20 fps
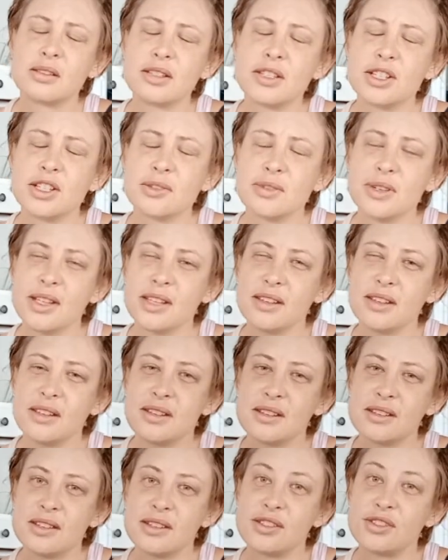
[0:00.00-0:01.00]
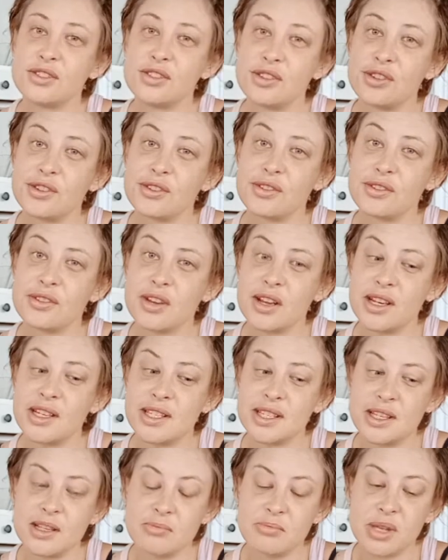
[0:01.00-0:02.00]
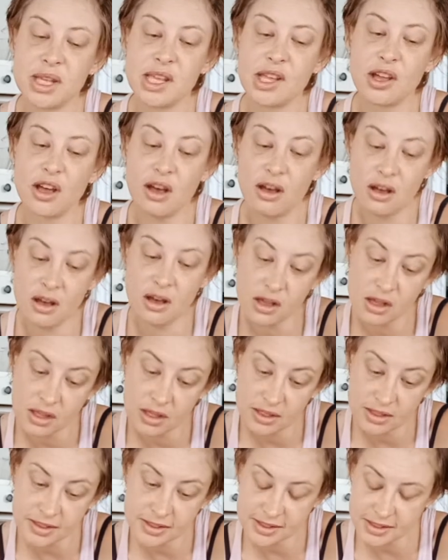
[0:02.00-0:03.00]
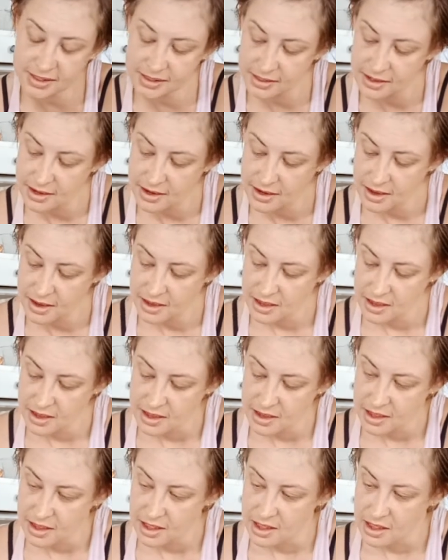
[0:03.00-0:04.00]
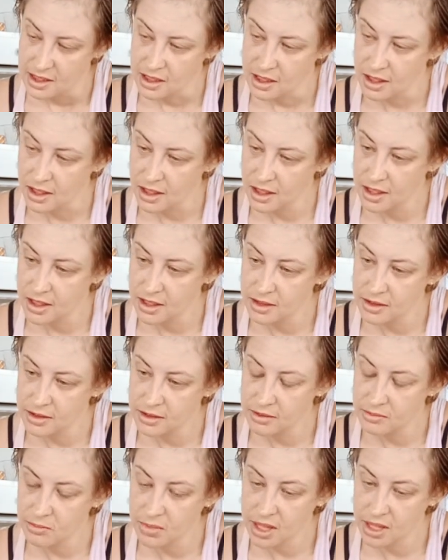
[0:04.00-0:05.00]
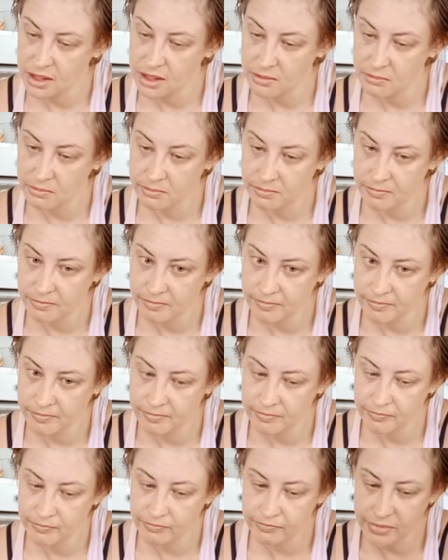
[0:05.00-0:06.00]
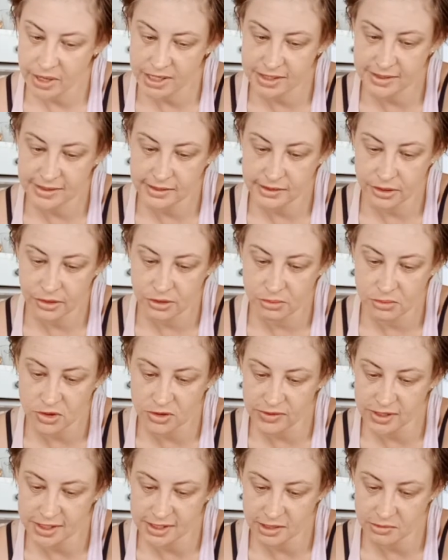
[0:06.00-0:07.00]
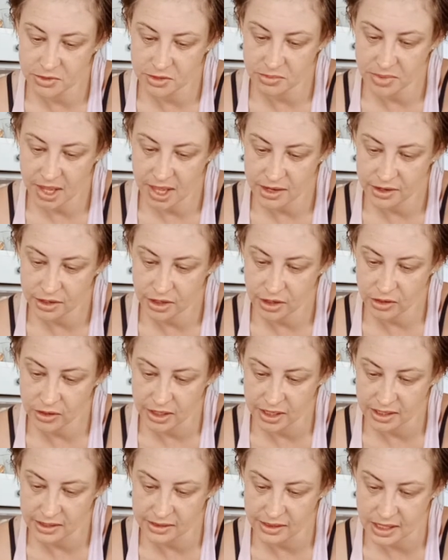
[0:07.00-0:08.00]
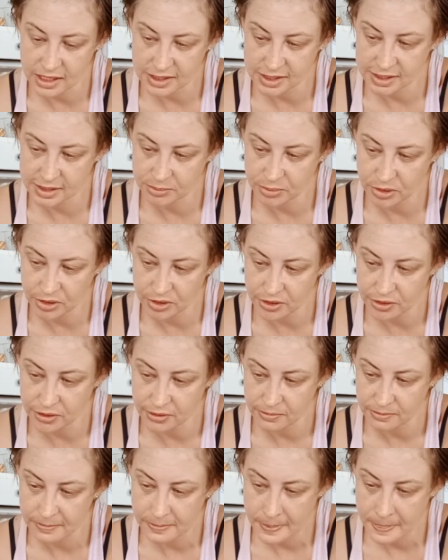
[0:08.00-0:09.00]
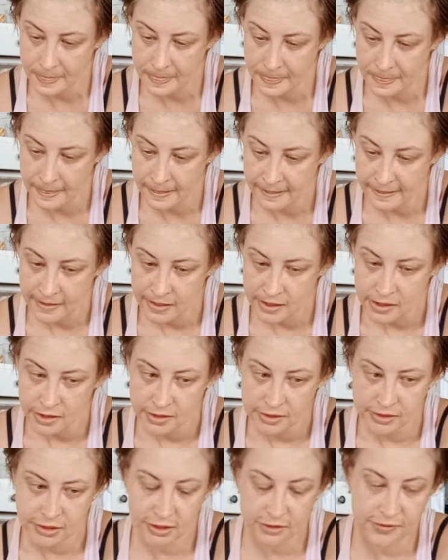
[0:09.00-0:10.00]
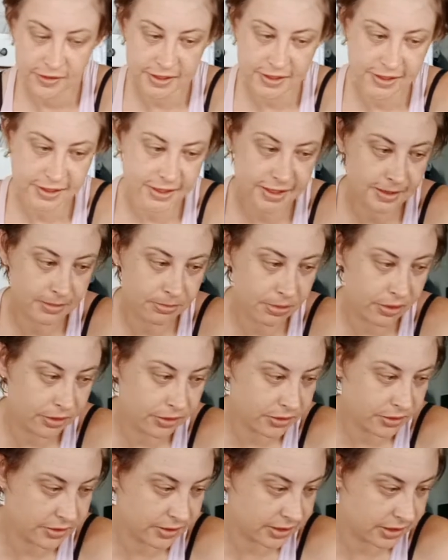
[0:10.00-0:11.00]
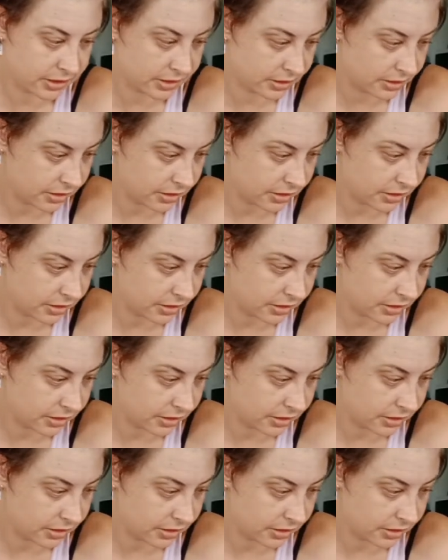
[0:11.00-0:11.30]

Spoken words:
doing this is not a good idea because I am basically removing some of the powder coating in that spot. So if it's exposed